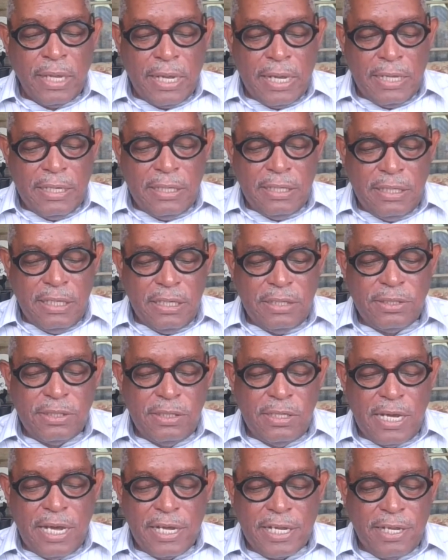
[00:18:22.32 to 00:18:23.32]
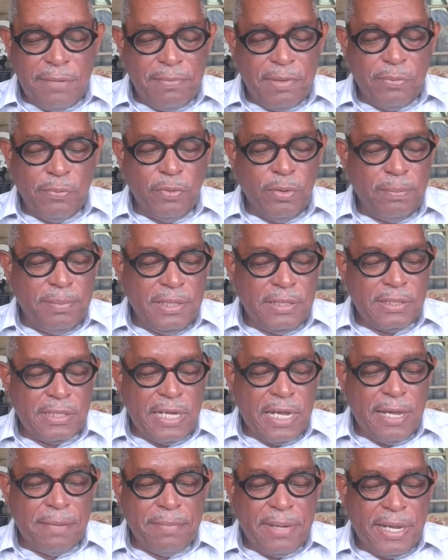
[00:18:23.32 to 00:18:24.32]
And this document will be
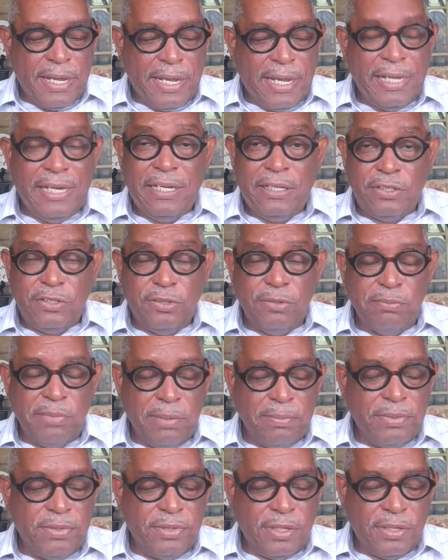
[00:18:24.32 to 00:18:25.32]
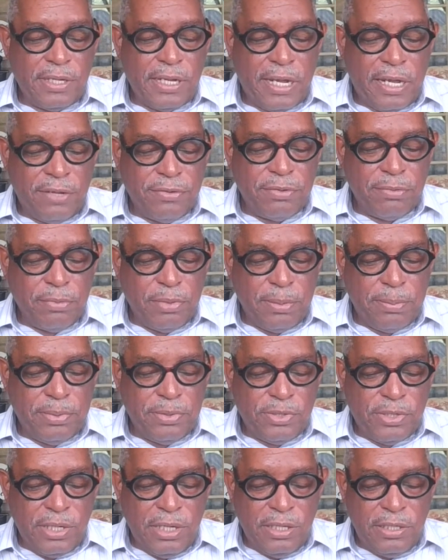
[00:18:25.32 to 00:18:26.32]
signed by 82 members of the House of
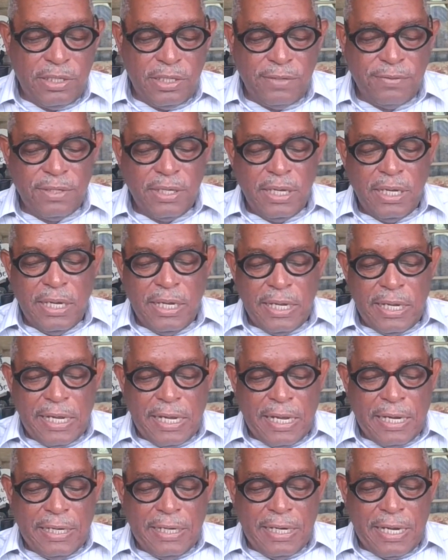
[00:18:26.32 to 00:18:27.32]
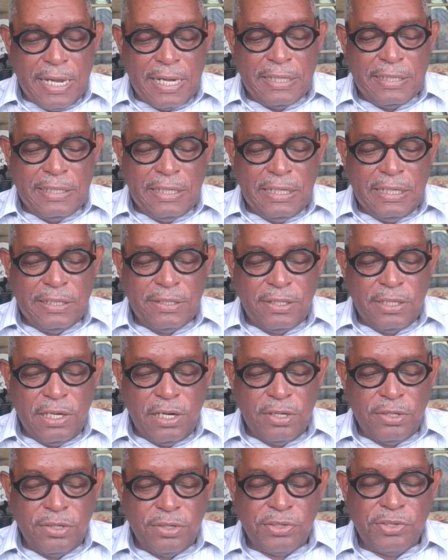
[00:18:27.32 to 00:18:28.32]
Representatives and 19
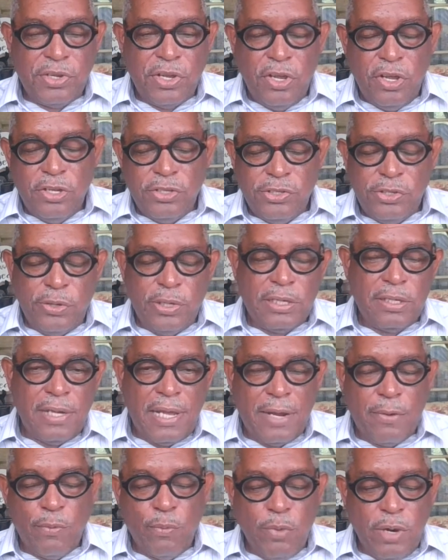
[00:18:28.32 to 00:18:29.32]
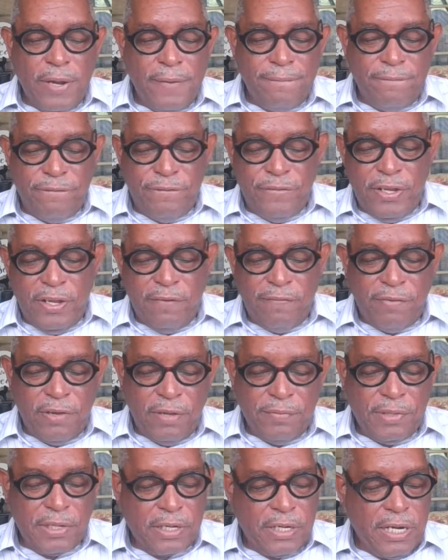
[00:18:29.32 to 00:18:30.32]
senators. So it's like 1/5
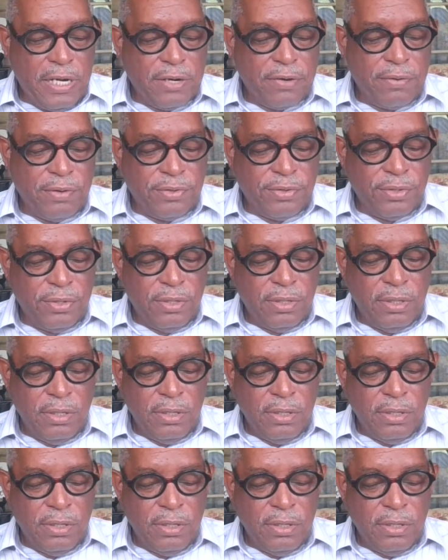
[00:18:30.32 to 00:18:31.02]
of the Congress.